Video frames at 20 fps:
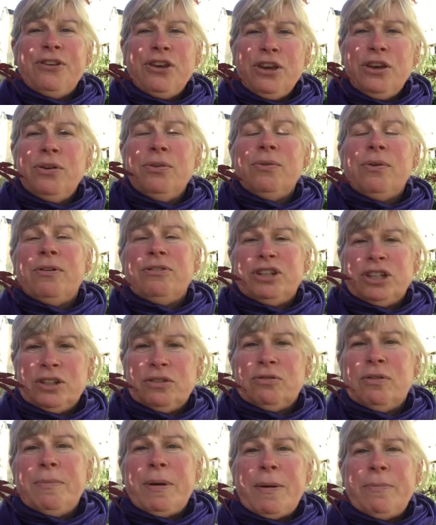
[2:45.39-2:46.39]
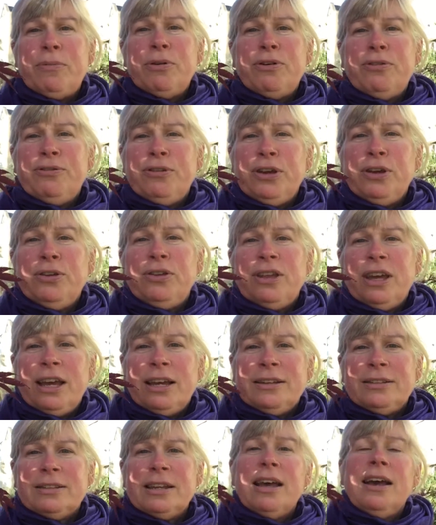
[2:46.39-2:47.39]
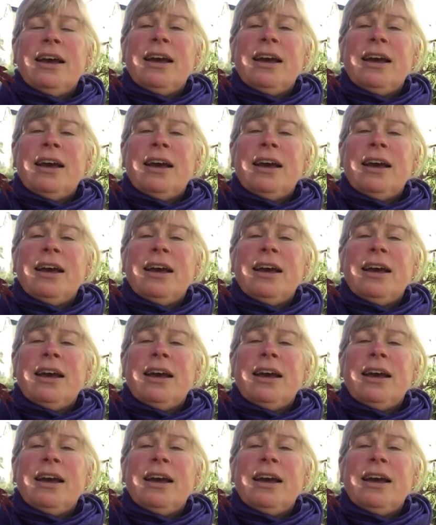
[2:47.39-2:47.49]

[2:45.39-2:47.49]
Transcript: you just remember a few things.